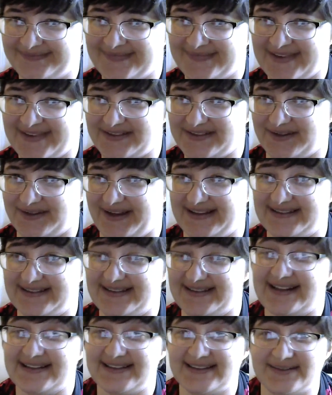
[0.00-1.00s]
So yes,
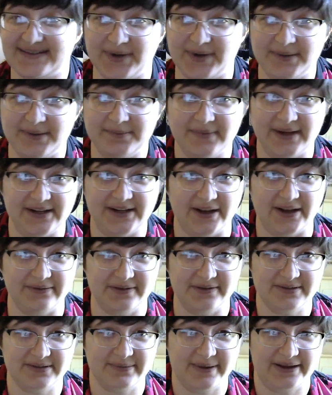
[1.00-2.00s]
that's what my novel
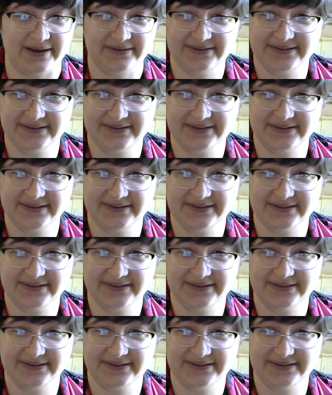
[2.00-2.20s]
is about.